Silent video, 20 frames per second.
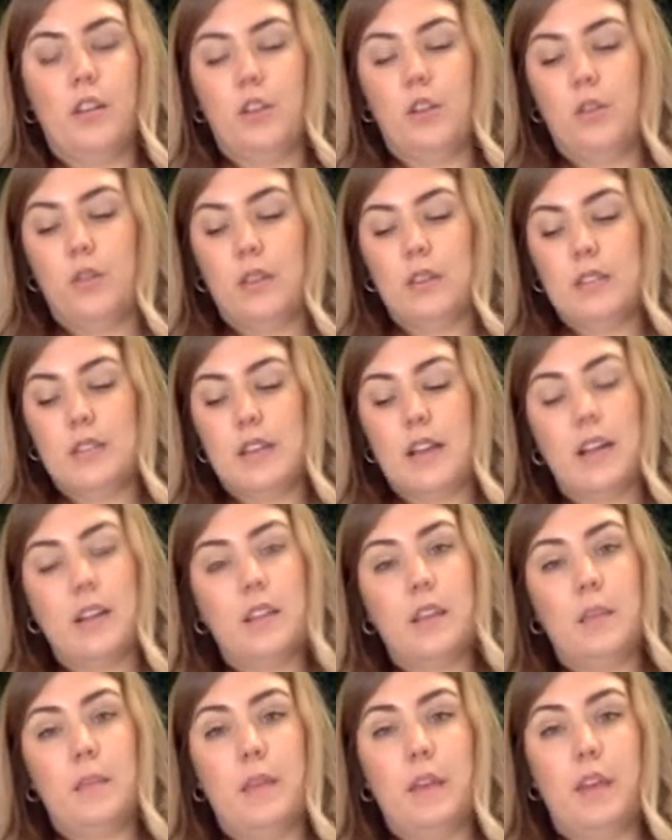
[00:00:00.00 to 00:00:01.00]
You can tuck
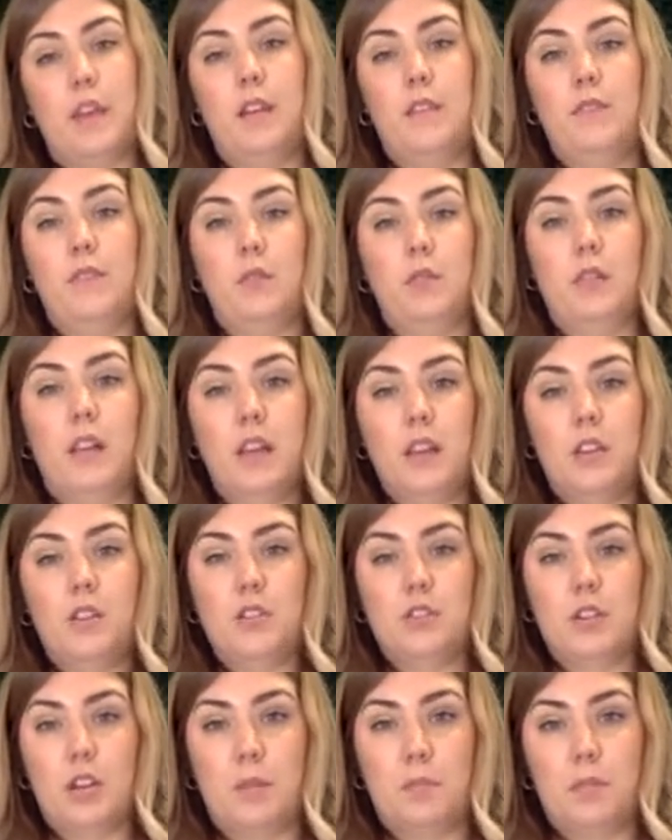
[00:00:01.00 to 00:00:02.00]
them in if you like your
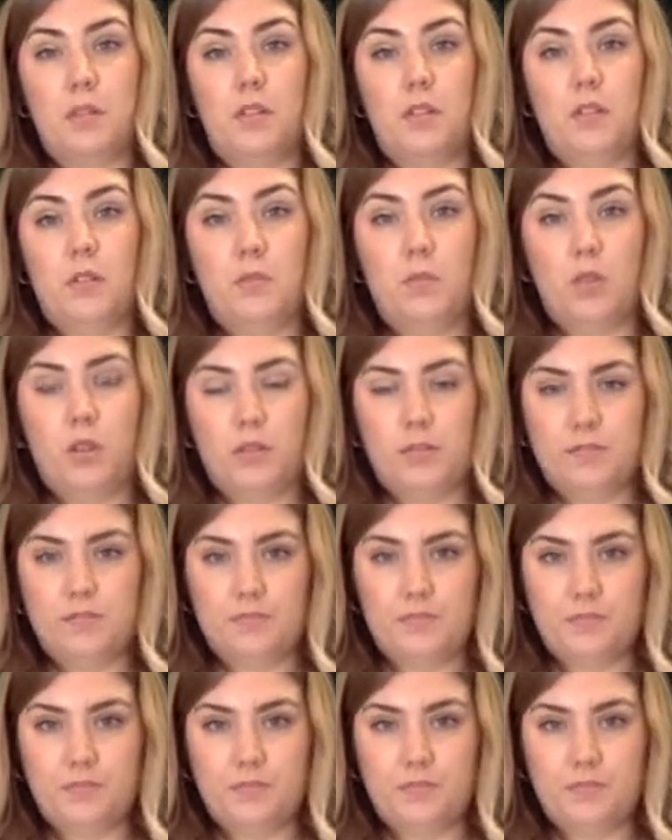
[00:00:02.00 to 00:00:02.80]
shape a little more